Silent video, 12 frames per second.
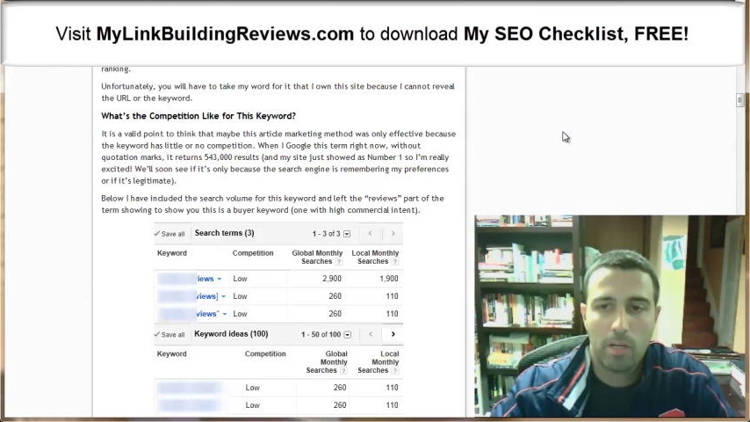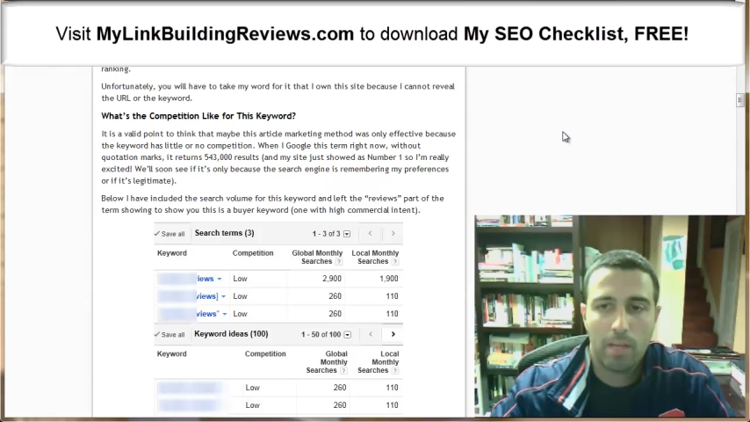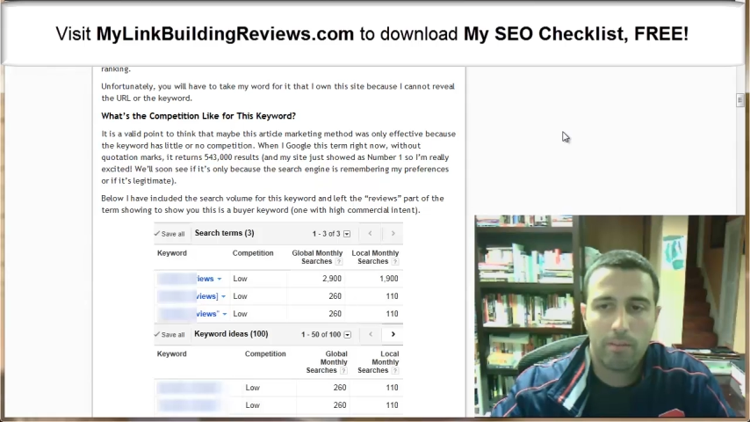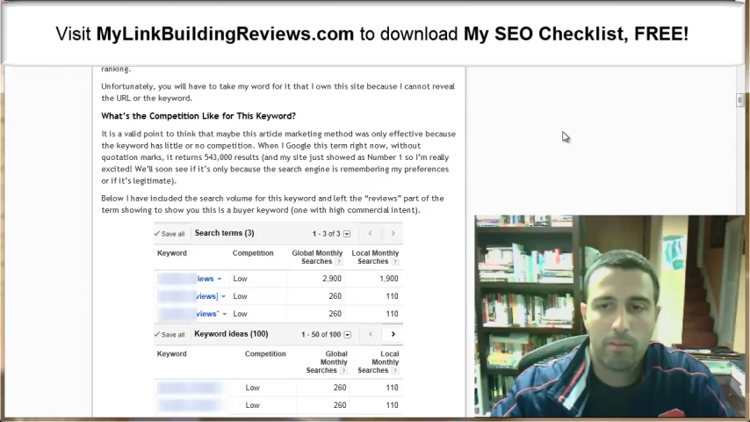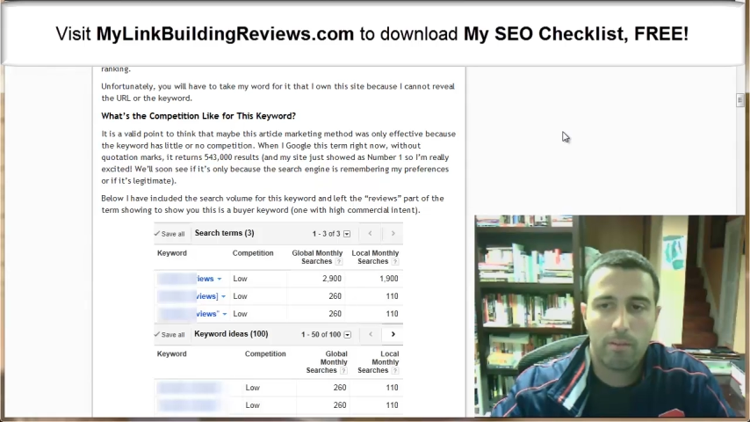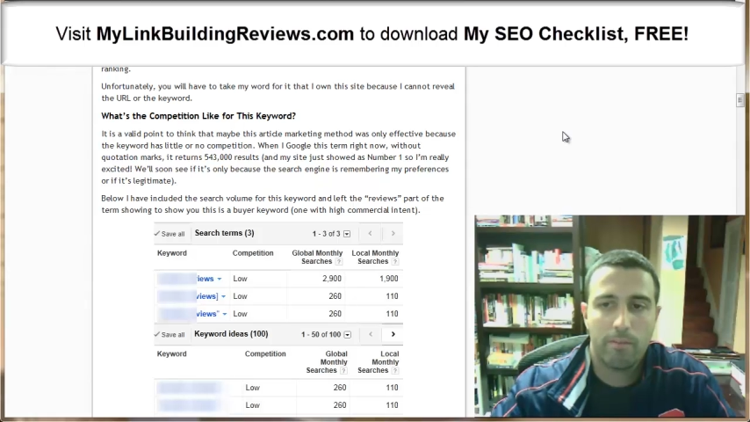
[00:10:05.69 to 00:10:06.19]
and
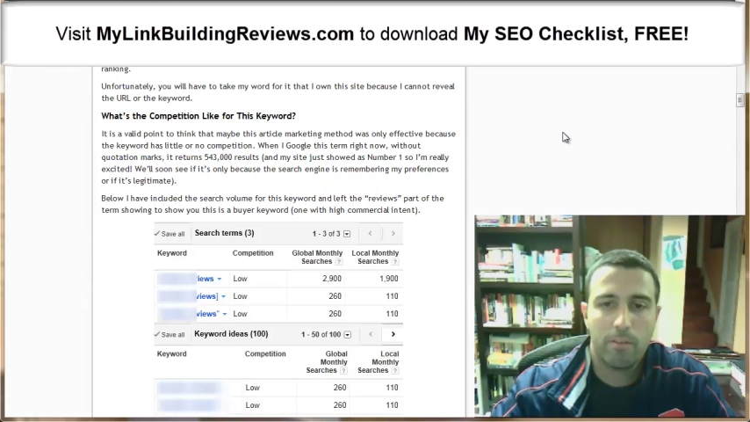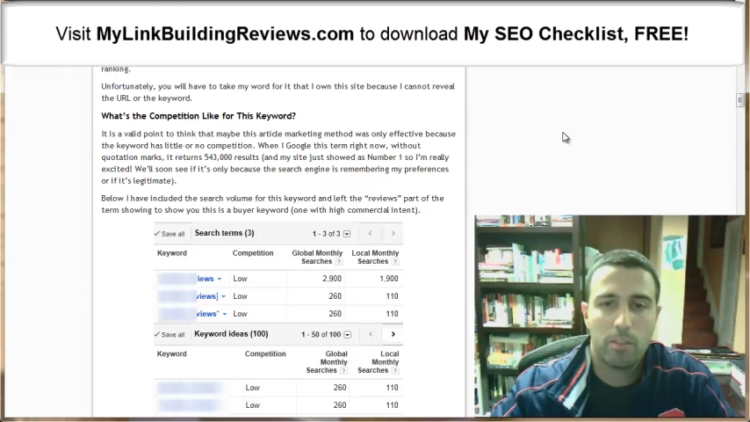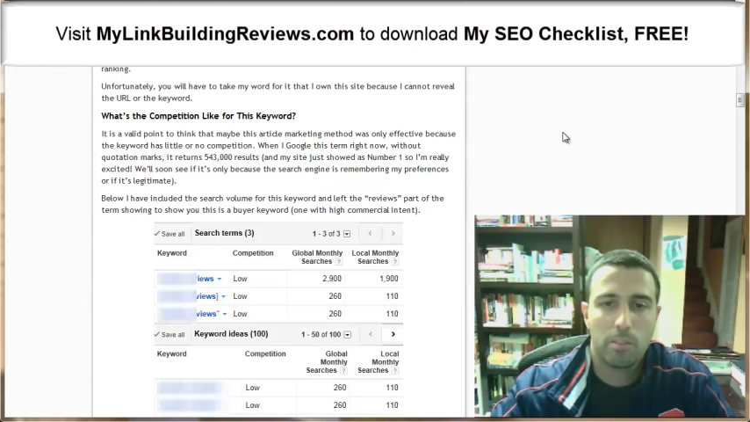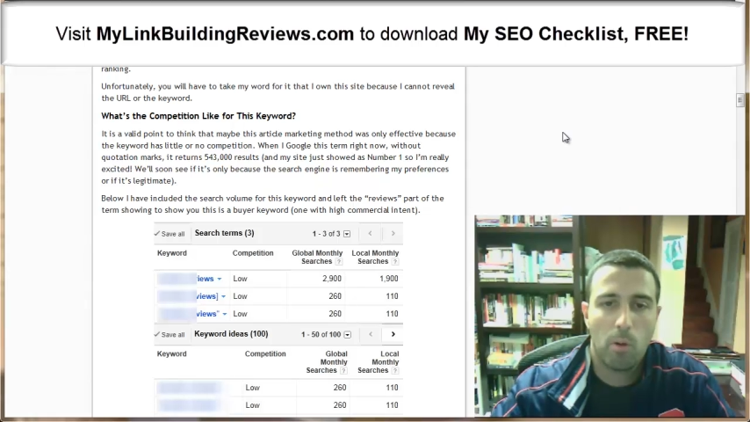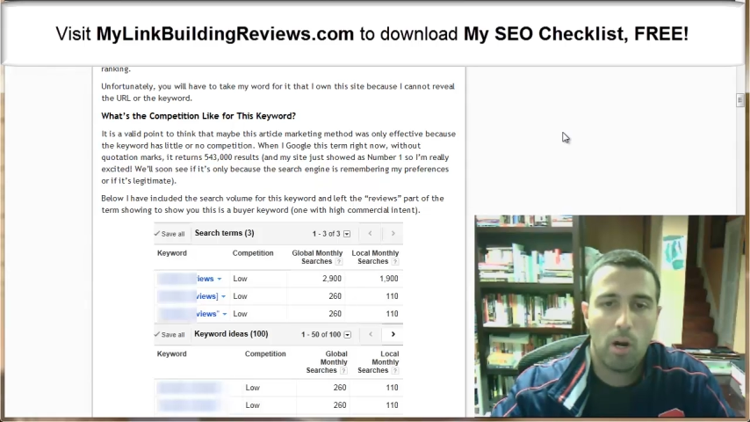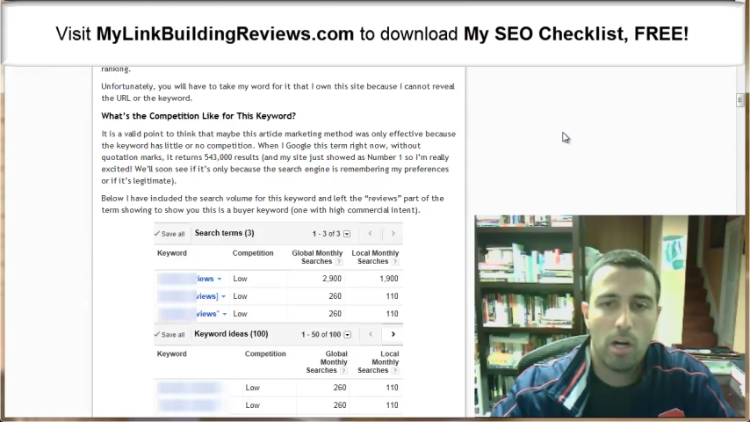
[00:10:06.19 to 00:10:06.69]
left the
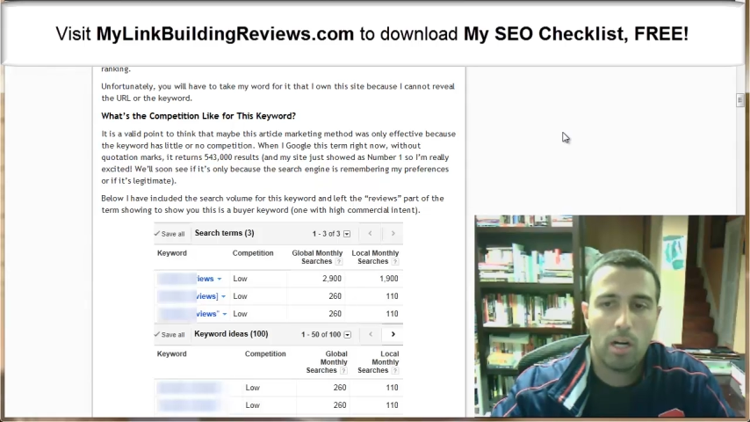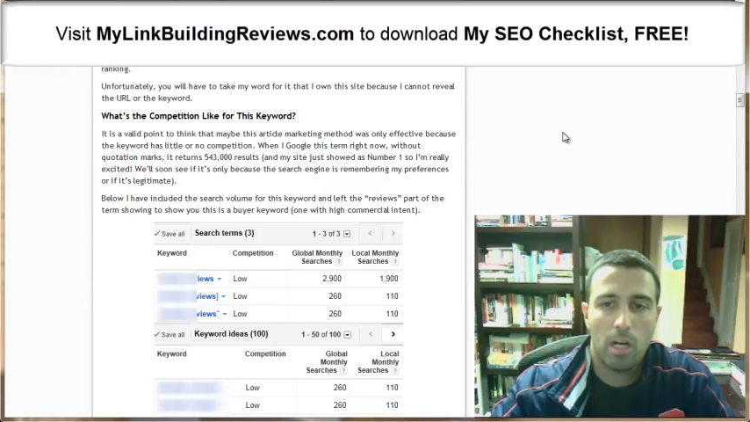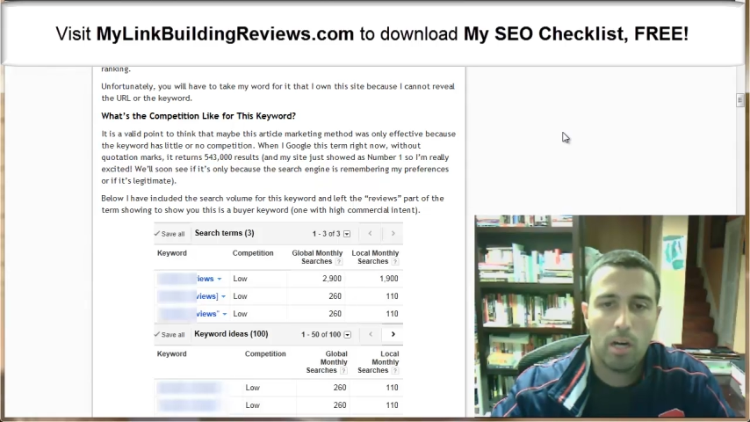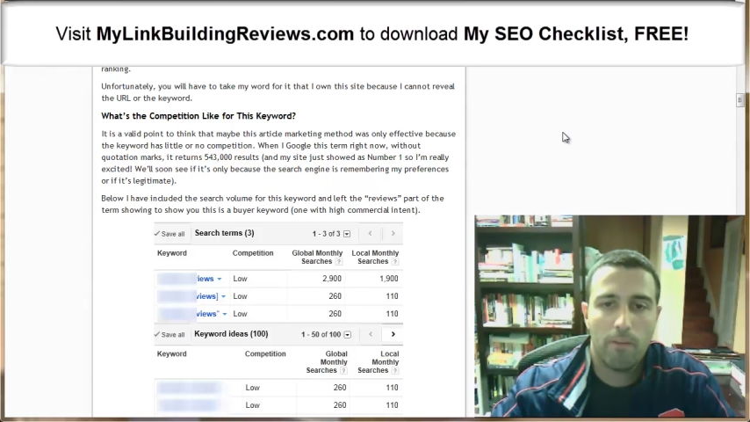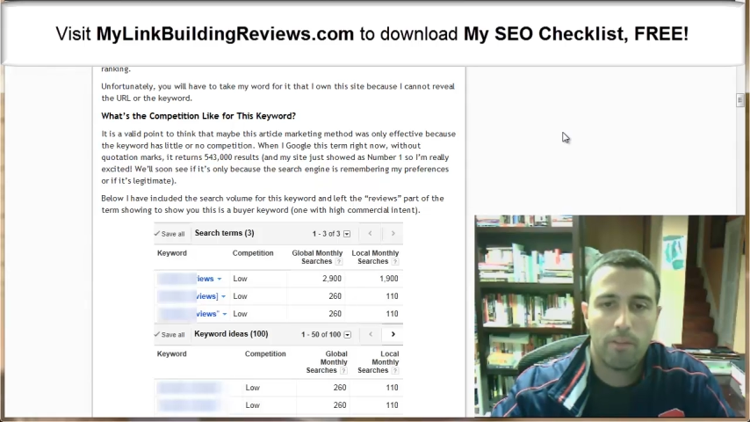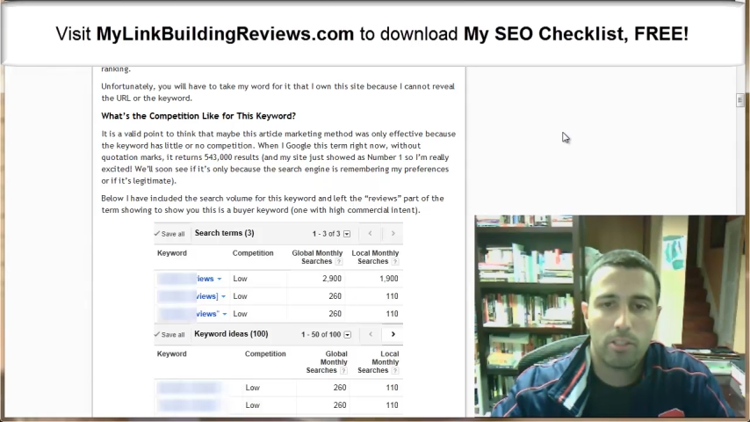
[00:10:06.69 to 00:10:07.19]
reviews part
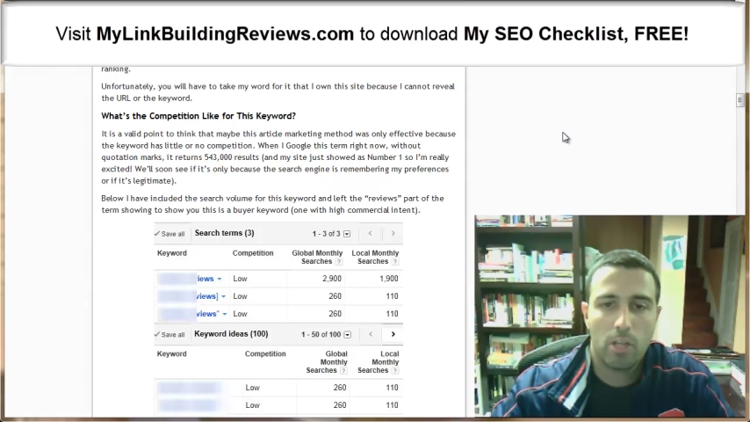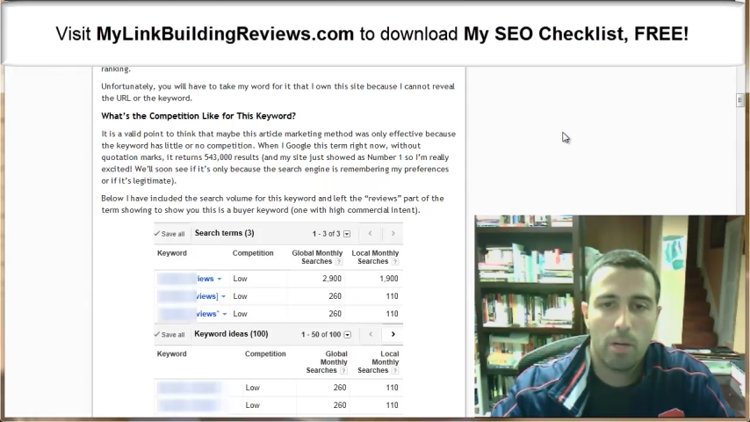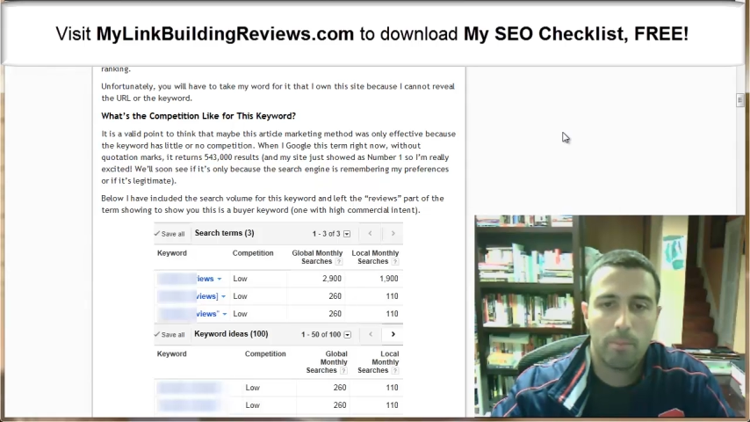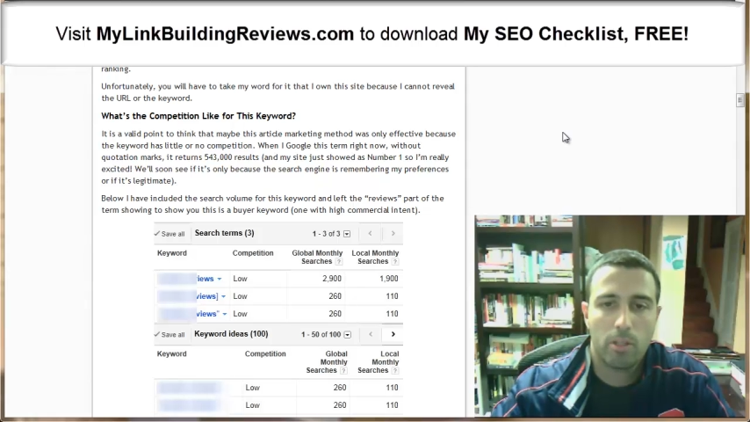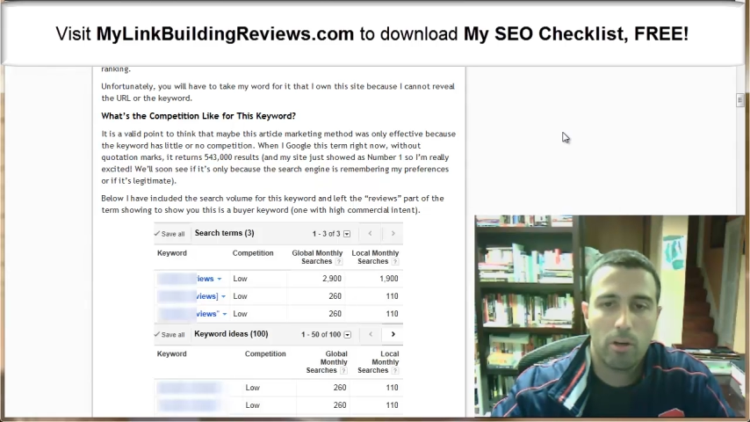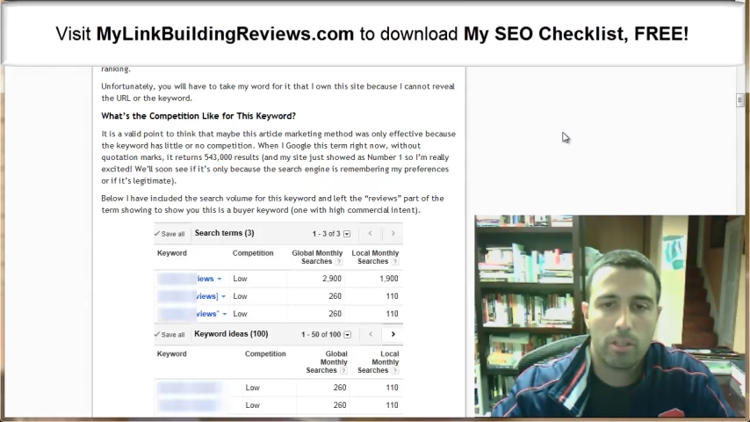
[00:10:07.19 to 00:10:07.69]
of the
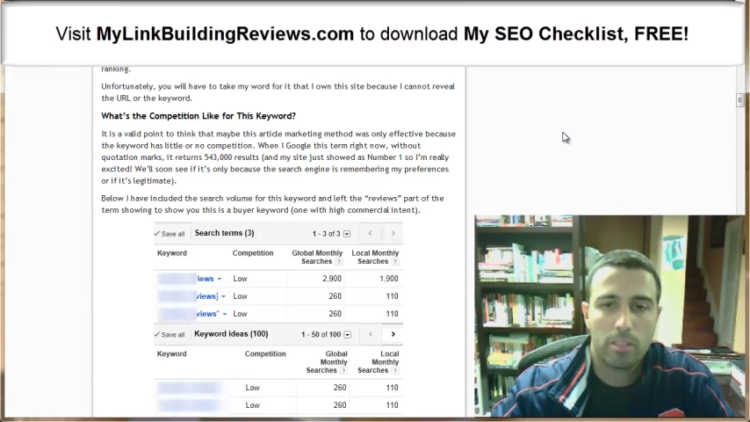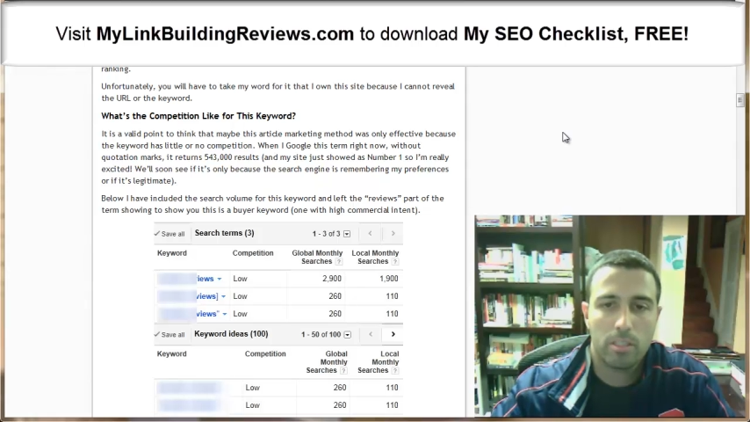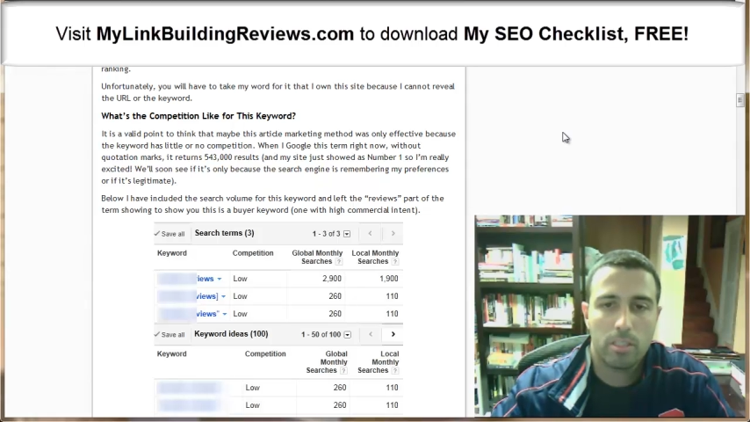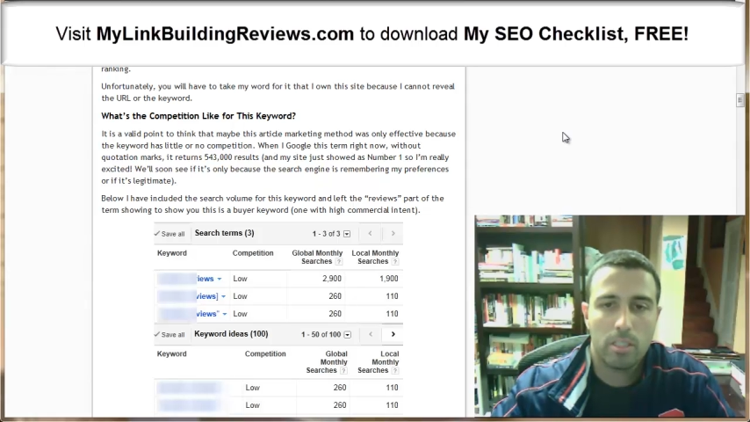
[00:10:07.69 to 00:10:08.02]
term showing